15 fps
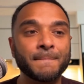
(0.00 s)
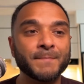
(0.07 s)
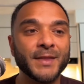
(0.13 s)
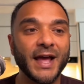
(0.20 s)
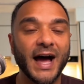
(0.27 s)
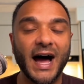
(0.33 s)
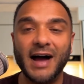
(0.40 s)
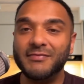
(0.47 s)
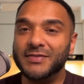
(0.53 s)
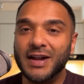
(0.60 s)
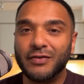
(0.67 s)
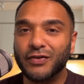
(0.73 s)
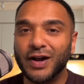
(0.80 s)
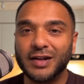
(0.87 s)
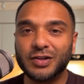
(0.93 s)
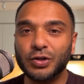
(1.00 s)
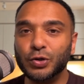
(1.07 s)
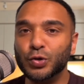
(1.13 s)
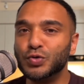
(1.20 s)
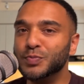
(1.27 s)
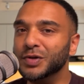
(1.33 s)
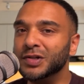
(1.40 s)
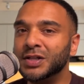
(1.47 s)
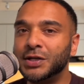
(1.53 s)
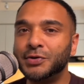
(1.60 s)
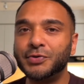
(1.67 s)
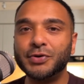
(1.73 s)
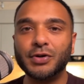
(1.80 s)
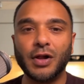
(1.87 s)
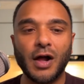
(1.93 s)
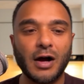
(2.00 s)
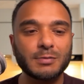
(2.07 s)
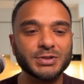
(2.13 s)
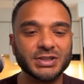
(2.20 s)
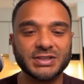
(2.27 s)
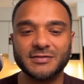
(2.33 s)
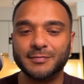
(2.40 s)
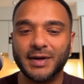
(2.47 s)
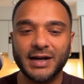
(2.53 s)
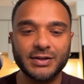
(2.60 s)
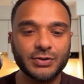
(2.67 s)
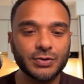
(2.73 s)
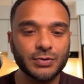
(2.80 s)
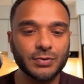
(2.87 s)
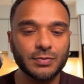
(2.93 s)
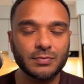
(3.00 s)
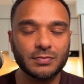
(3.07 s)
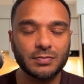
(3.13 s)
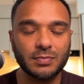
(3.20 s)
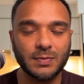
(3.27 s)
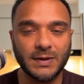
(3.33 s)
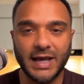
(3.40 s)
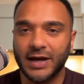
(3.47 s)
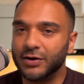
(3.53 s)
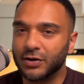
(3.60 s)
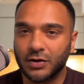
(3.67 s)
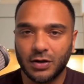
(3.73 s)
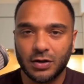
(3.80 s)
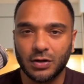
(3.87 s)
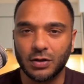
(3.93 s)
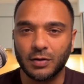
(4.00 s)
I've never had to use material objects of mine to get a girl.